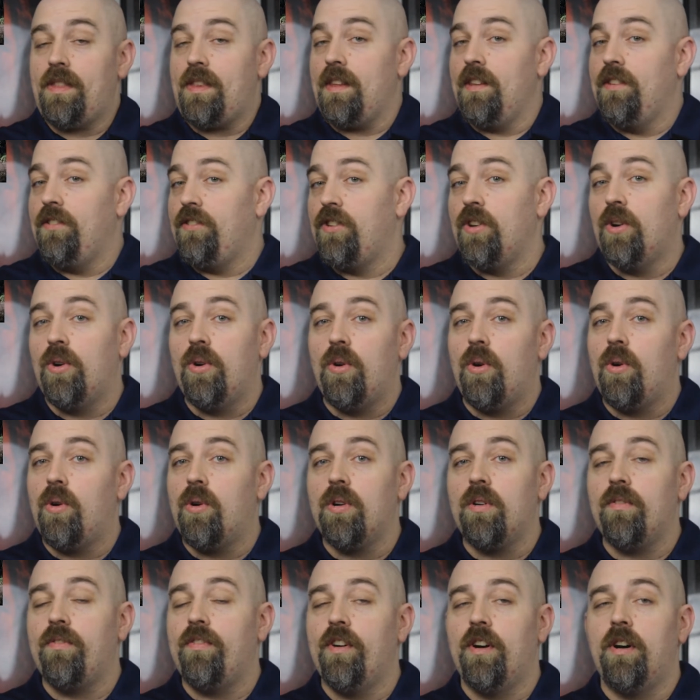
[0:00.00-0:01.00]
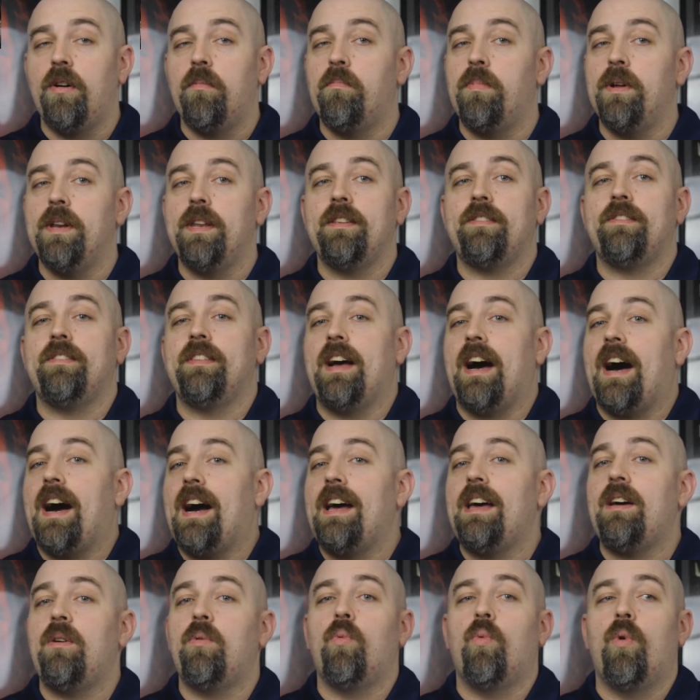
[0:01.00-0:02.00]
still a horror film but it's
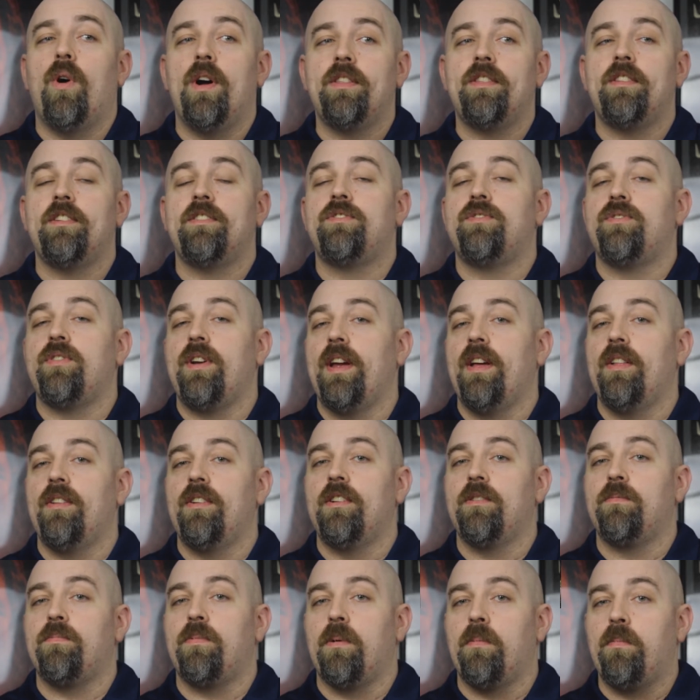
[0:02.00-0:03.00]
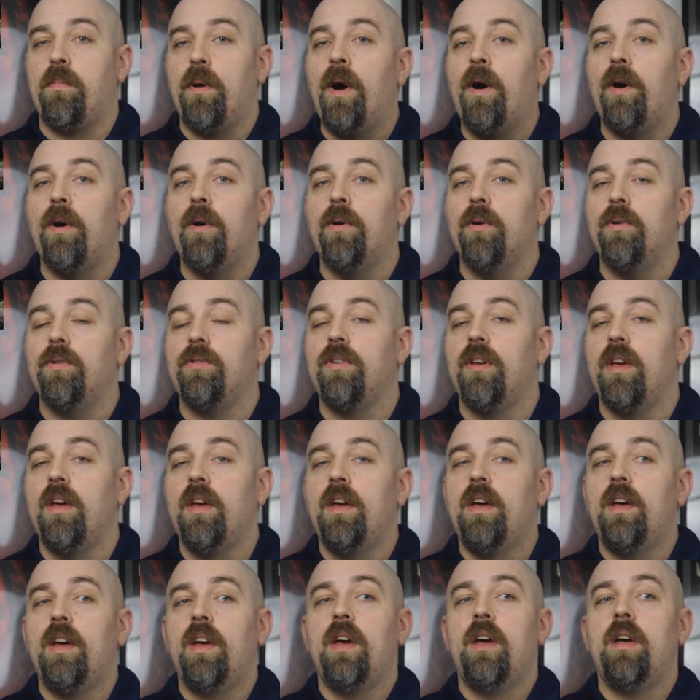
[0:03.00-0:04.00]
not what the trailers propose
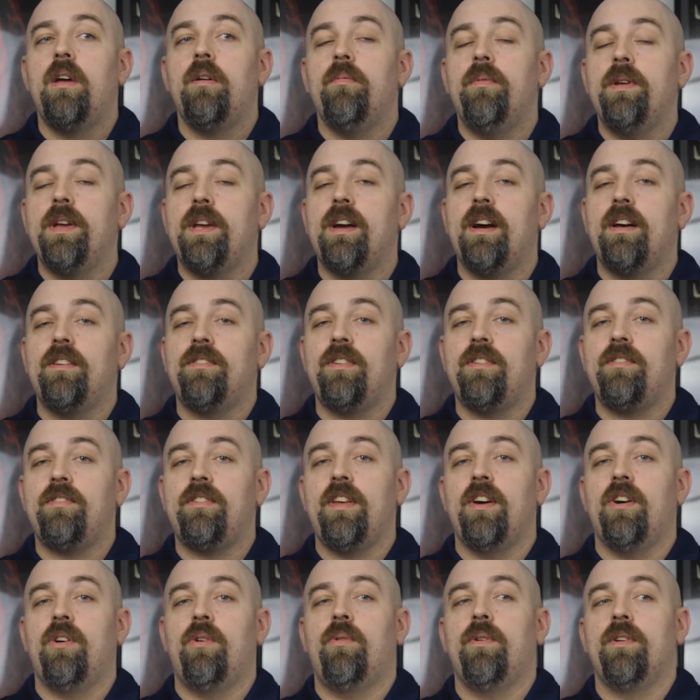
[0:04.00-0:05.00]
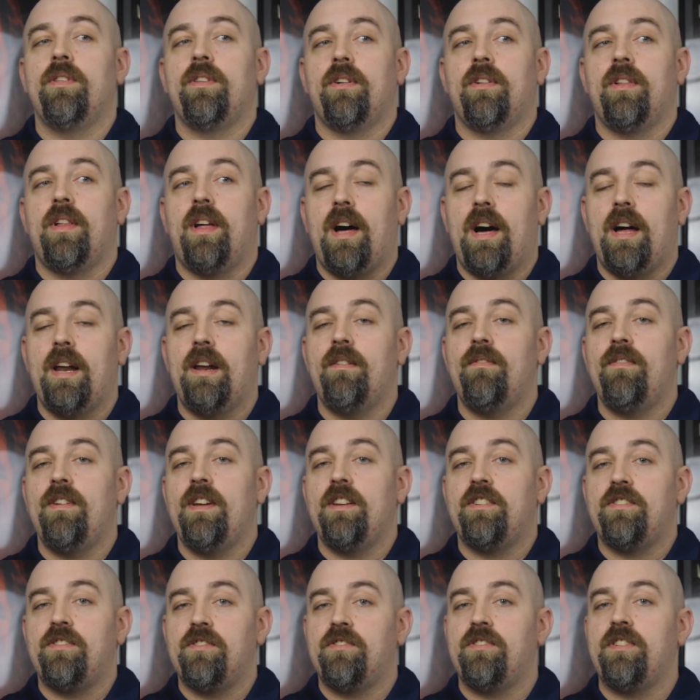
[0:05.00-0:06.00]
because it's dealing with a lot of
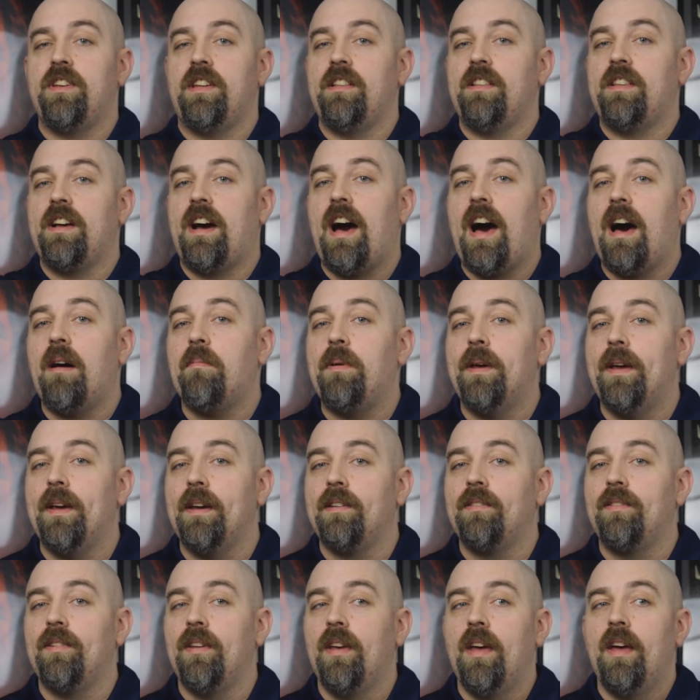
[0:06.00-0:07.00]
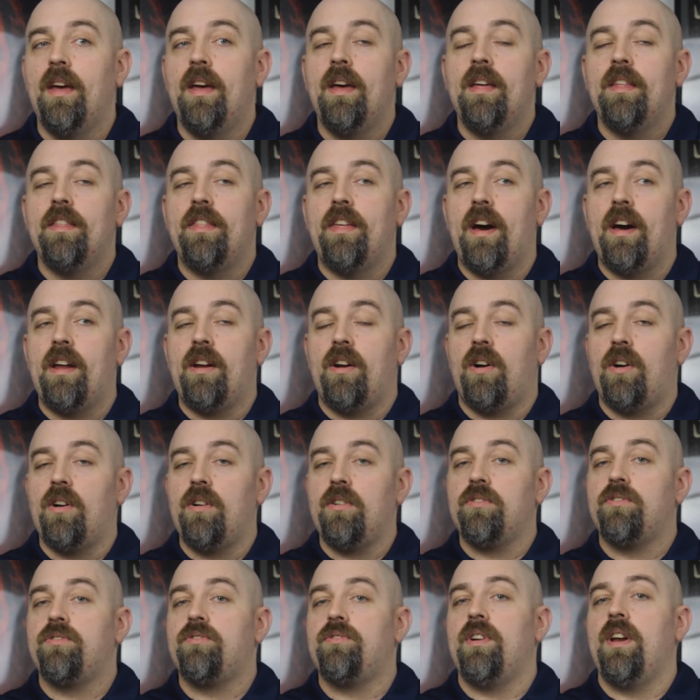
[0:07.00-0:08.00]
interesting topics that
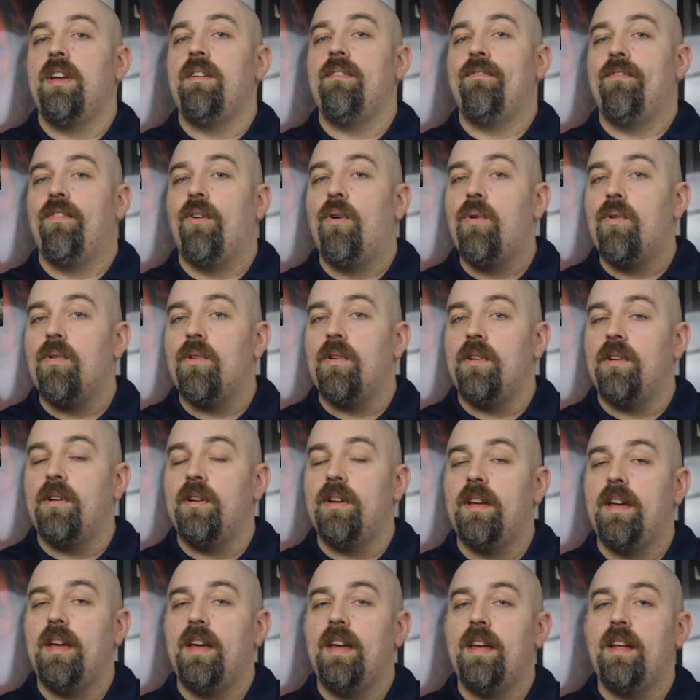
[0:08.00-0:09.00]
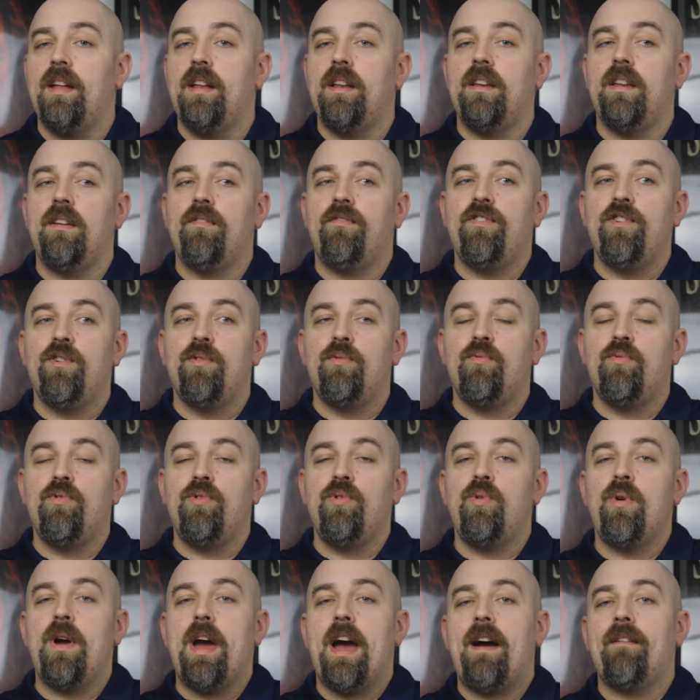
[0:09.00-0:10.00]
aren't straightforward. And if you
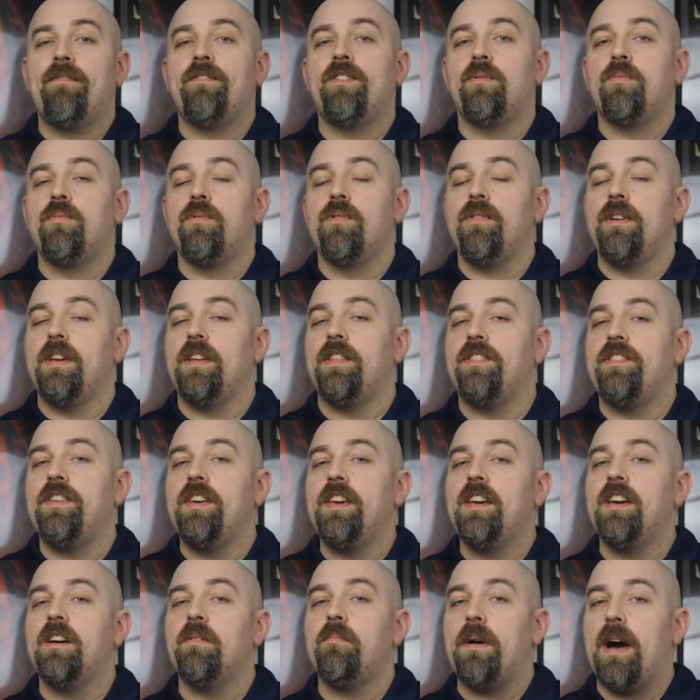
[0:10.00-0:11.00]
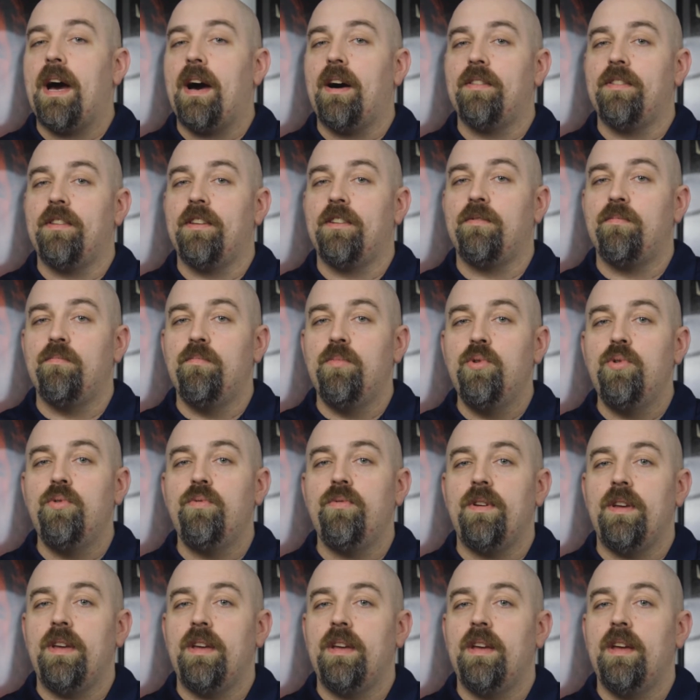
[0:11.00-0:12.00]
you have to really think about this
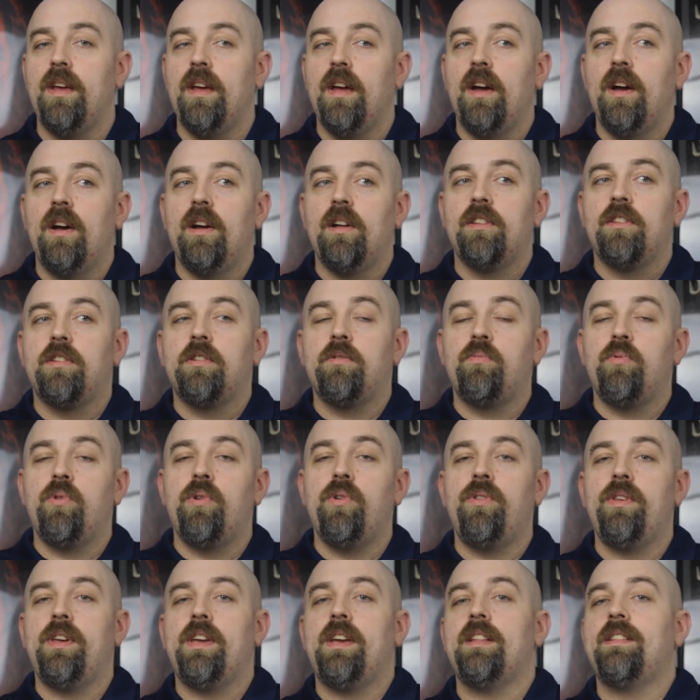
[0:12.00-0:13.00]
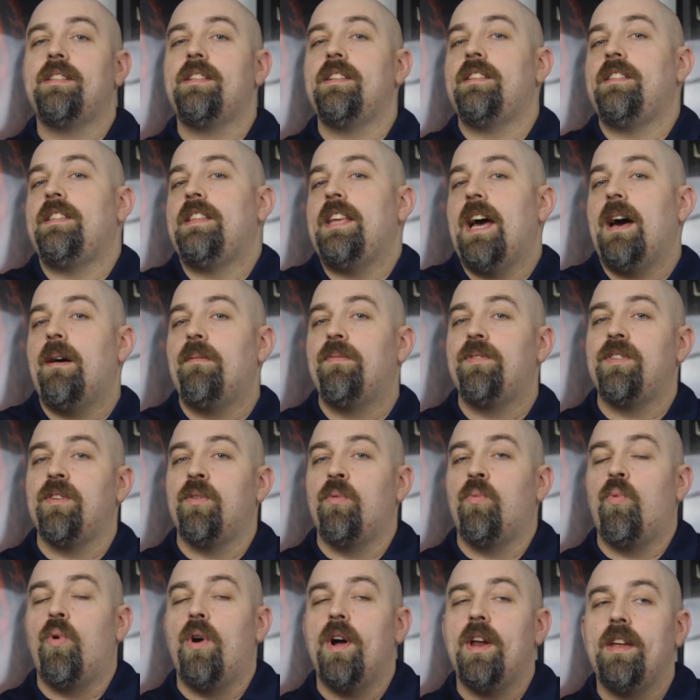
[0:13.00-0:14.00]
movie to really get the depths
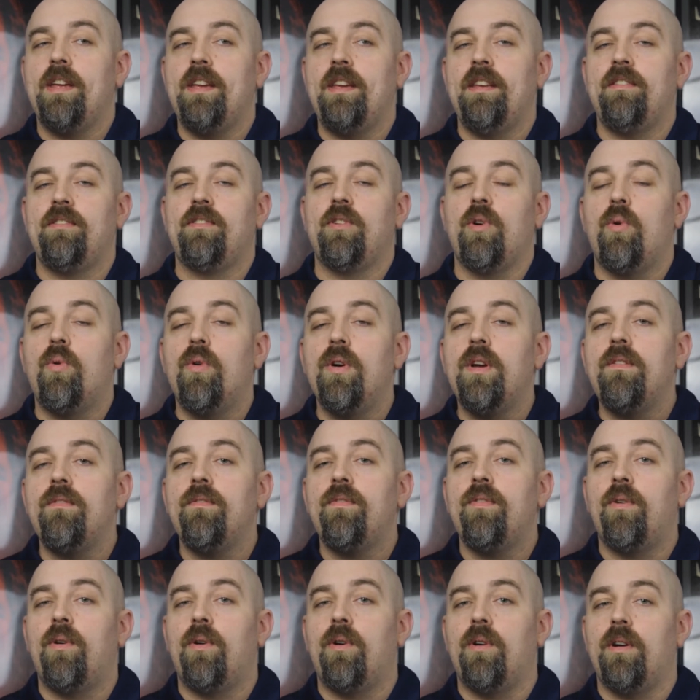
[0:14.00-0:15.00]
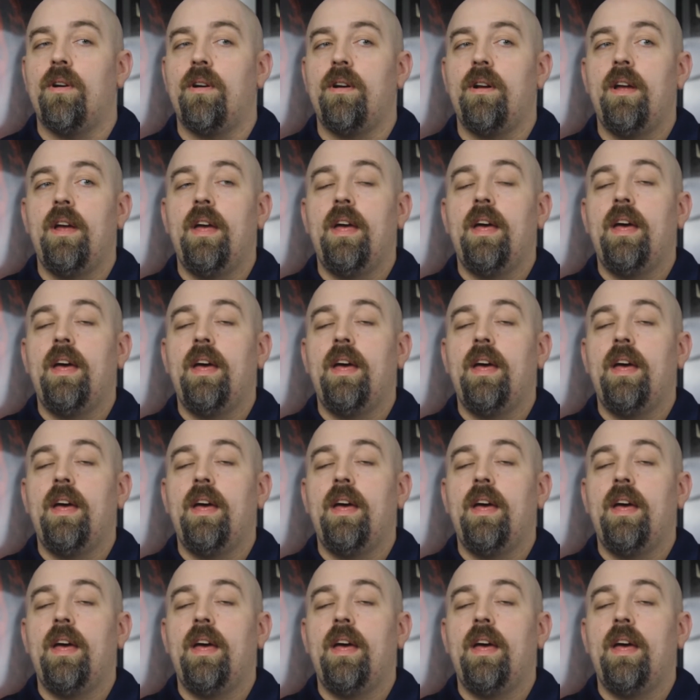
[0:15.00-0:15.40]
of what he's going for.